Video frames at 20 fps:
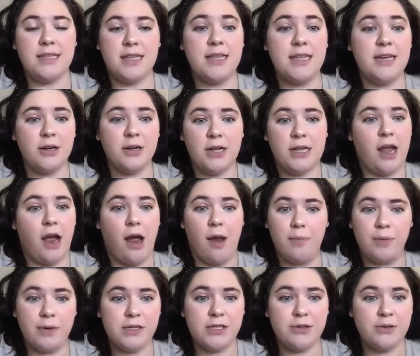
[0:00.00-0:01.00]
that they're the
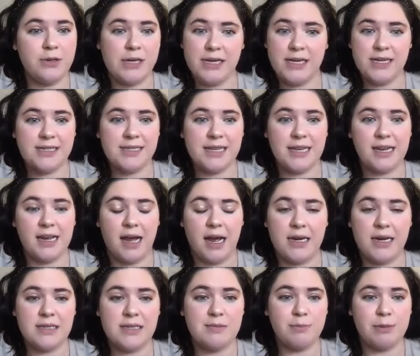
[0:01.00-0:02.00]
opportunities that
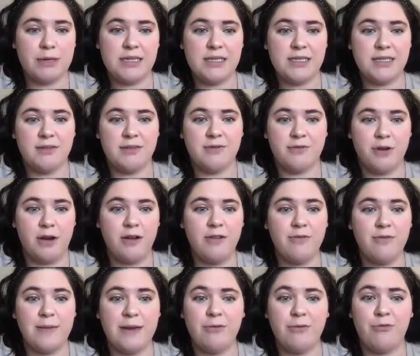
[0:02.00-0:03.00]
God has placed in front
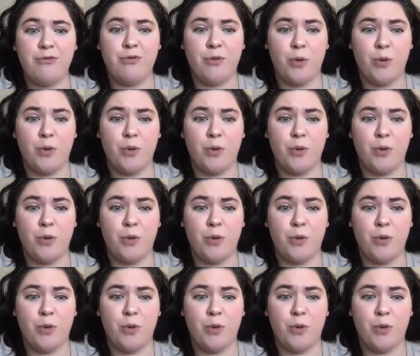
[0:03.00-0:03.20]
of me